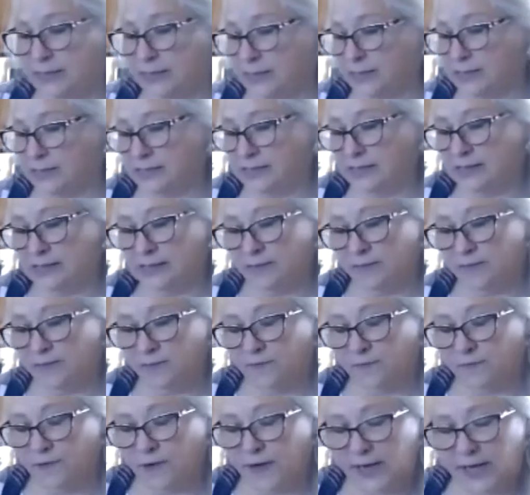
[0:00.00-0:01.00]
This is a
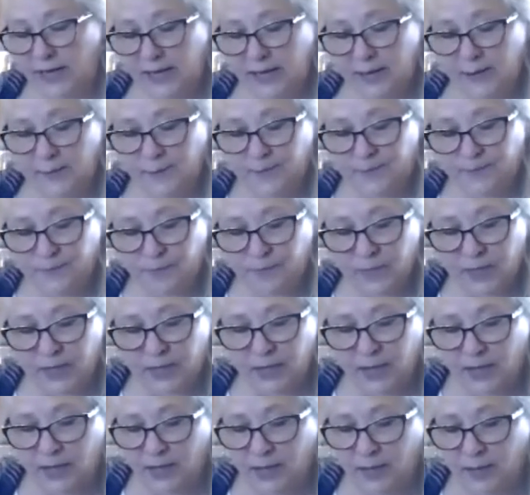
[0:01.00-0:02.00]
free
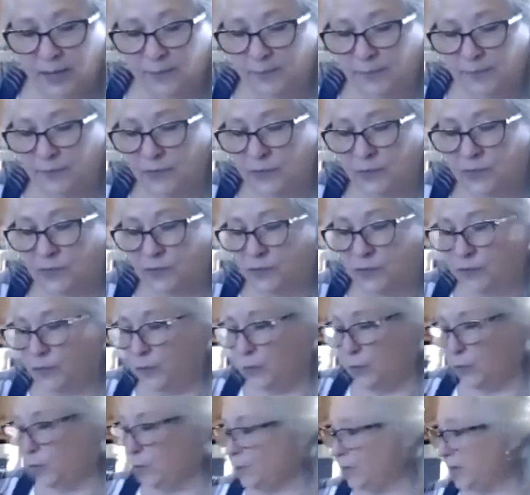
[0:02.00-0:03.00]

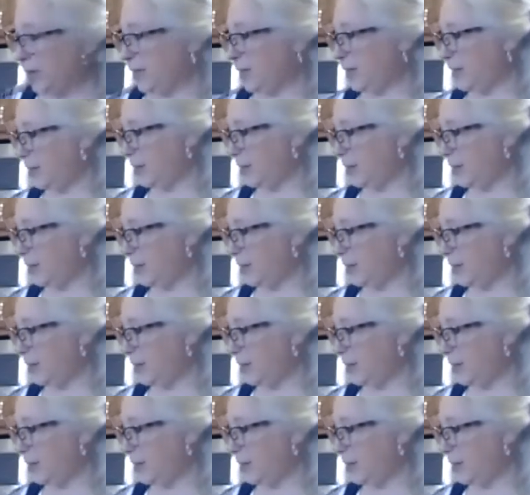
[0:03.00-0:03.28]
Zoom,